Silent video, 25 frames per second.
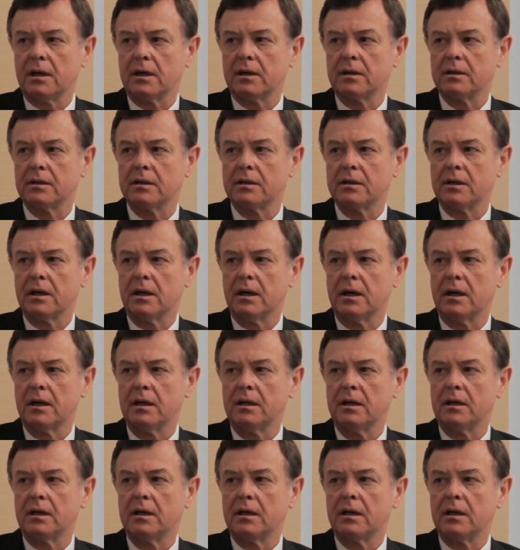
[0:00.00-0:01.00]

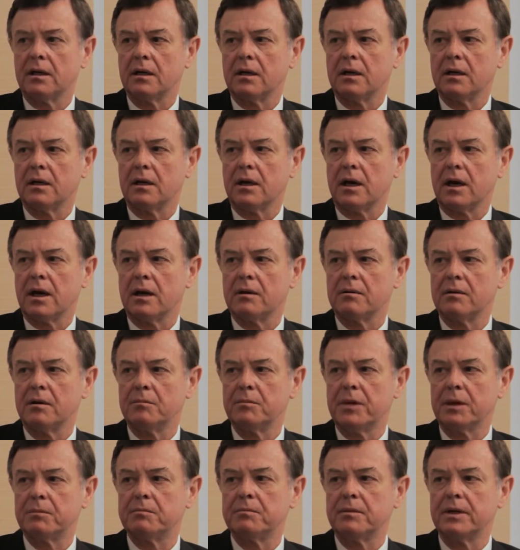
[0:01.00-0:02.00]

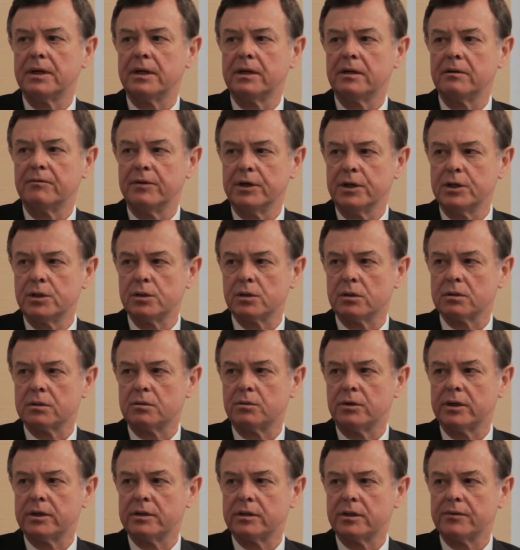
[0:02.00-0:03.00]
But individuals
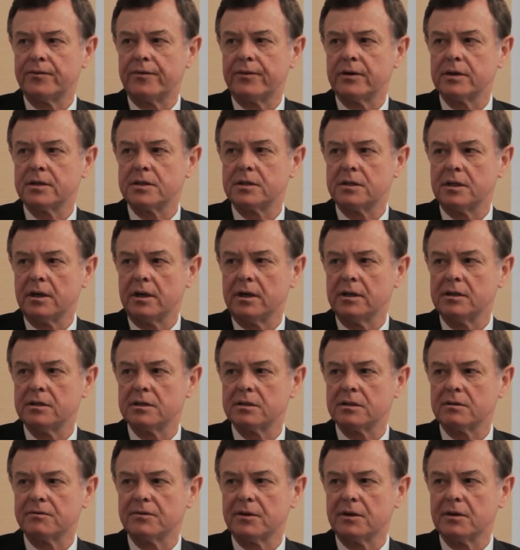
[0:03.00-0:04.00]
were at different
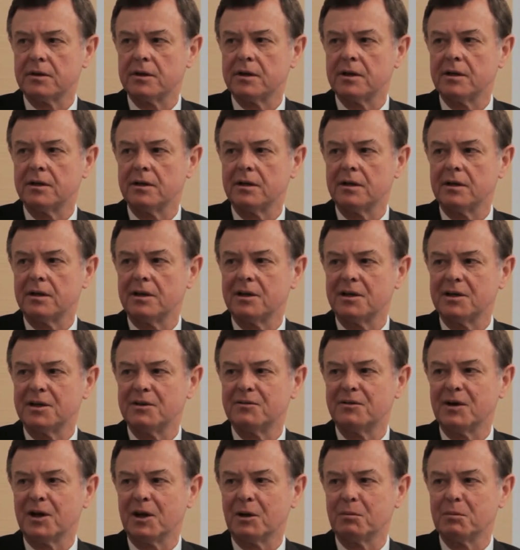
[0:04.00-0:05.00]
stages of their
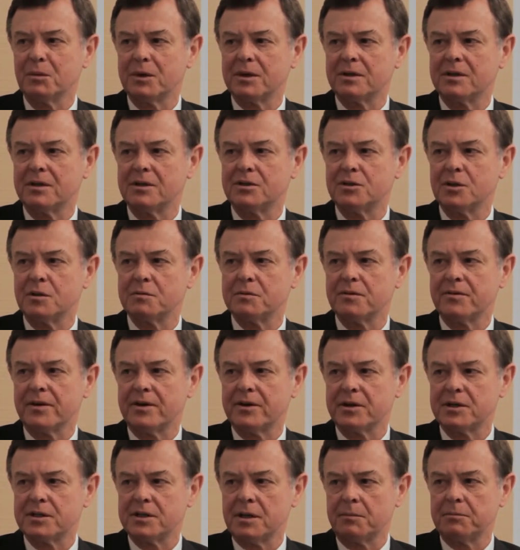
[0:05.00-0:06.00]
development in terms of
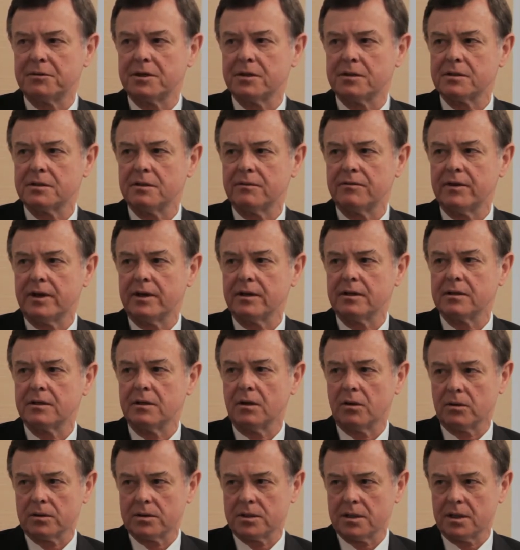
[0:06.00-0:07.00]
their acceptance of that
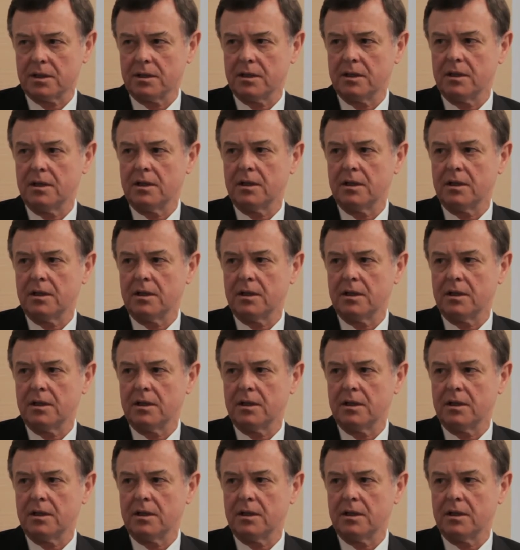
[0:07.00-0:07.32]
culture.